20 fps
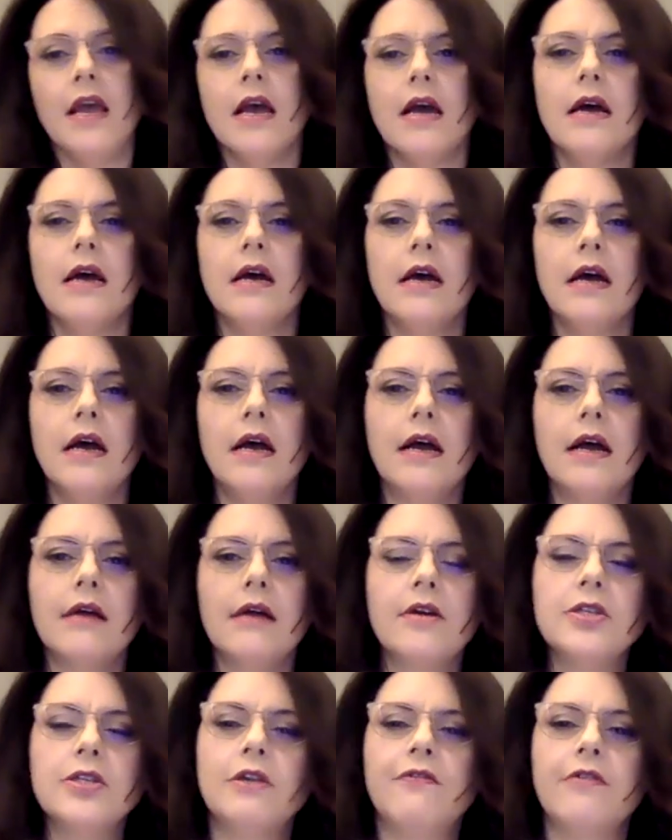Uh, a
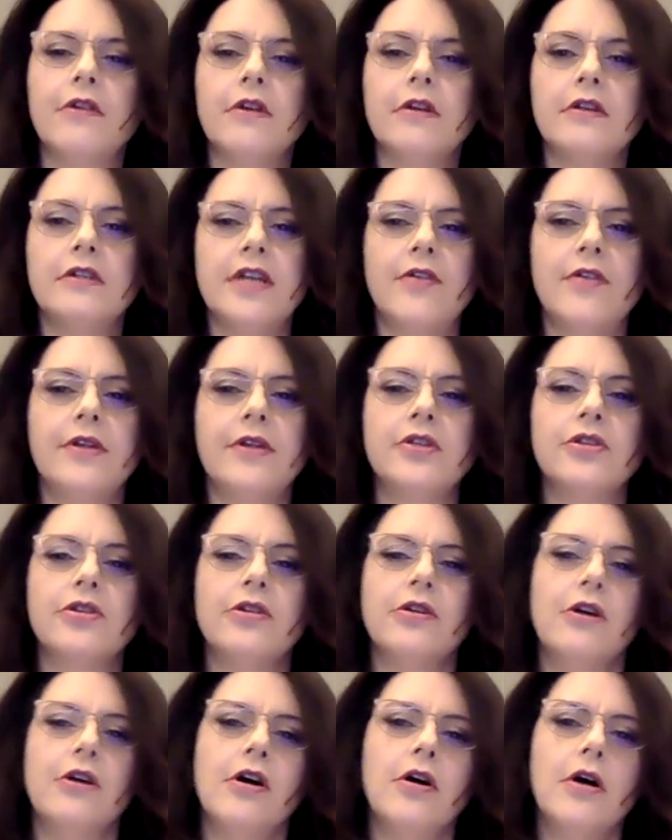question from Derek
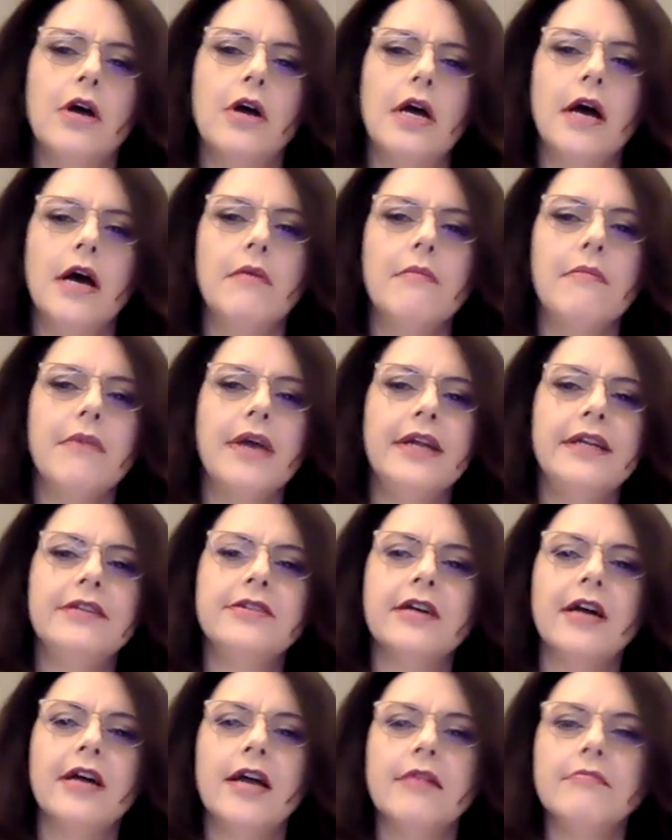Shaw. Uh, many
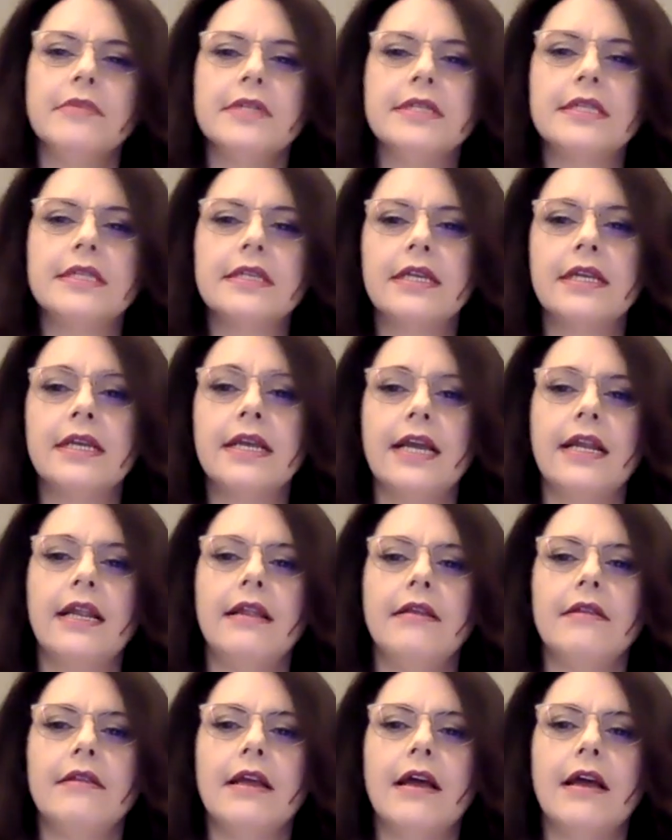times
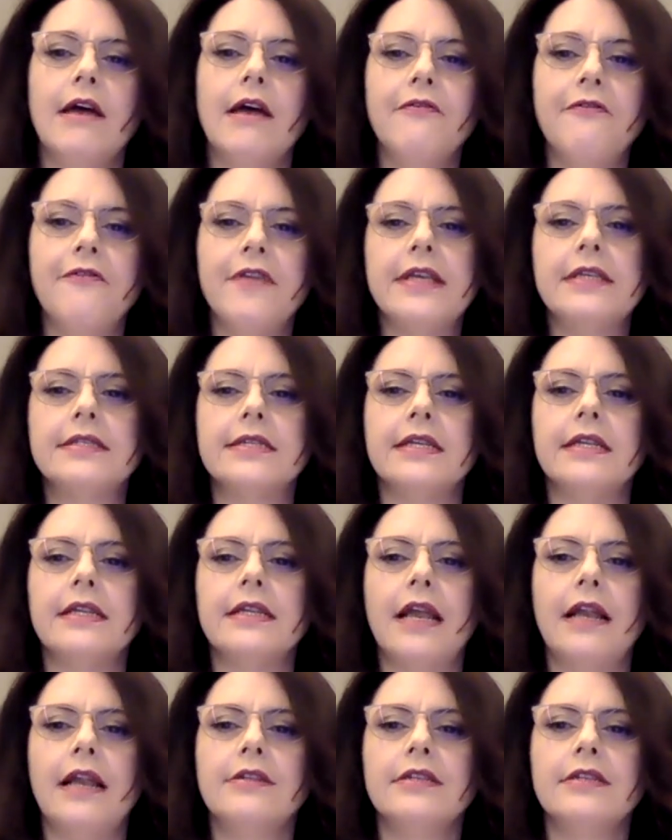getting a fix in
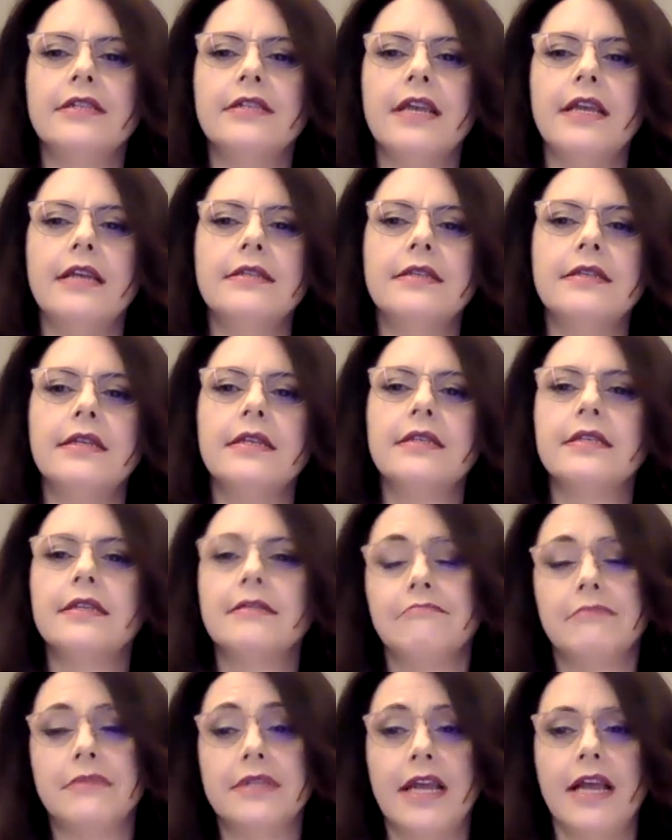90 days
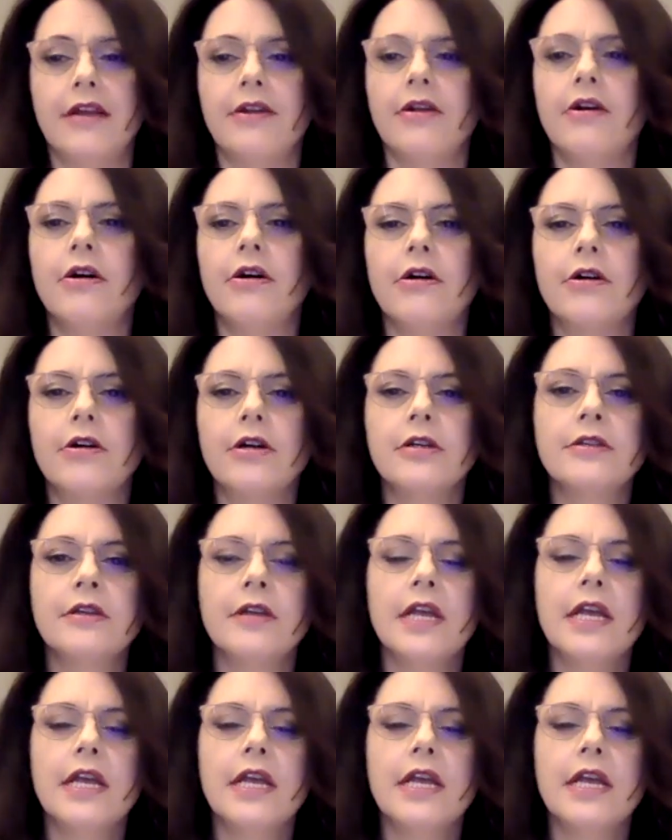isn't that hard.